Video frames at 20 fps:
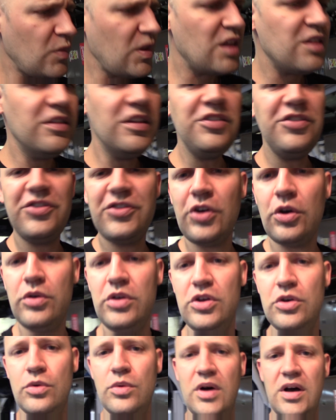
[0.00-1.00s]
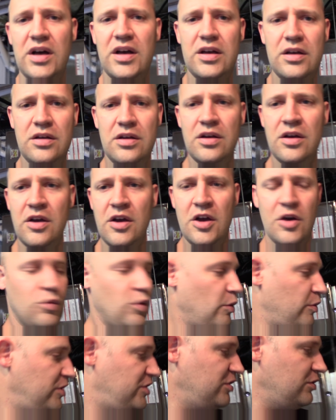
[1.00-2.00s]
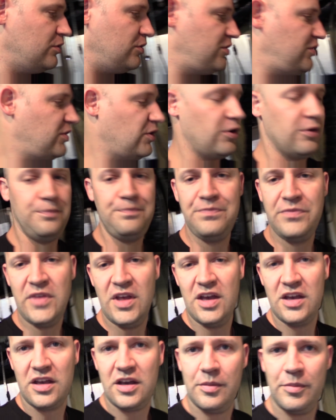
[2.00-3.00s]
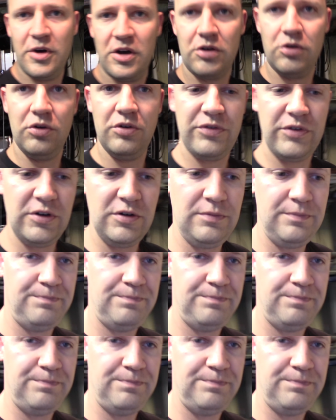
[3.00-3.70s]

let's show you what we do. So come on over.